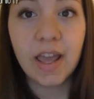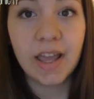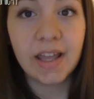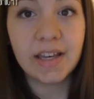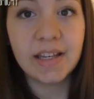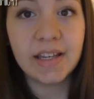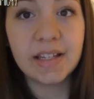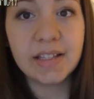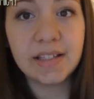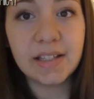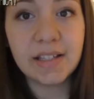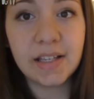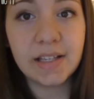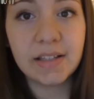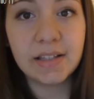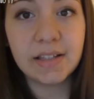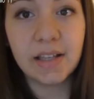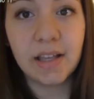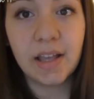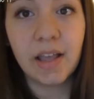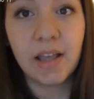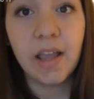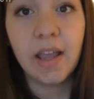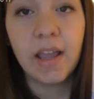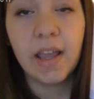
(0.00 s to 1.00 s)
And this is,
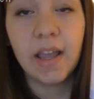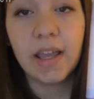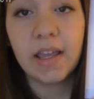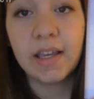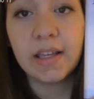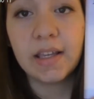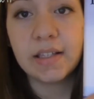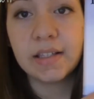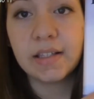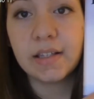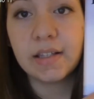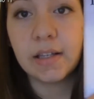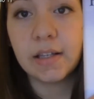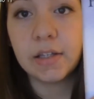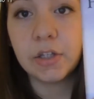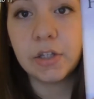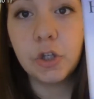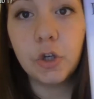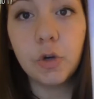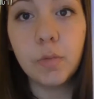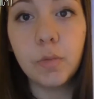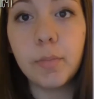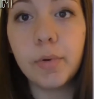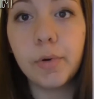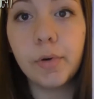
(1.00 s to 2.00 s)
is a
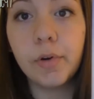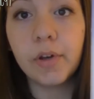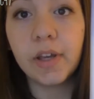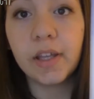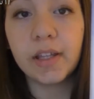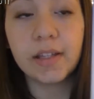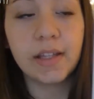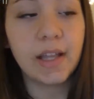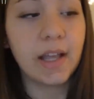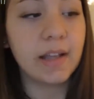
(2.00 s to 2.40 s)
new book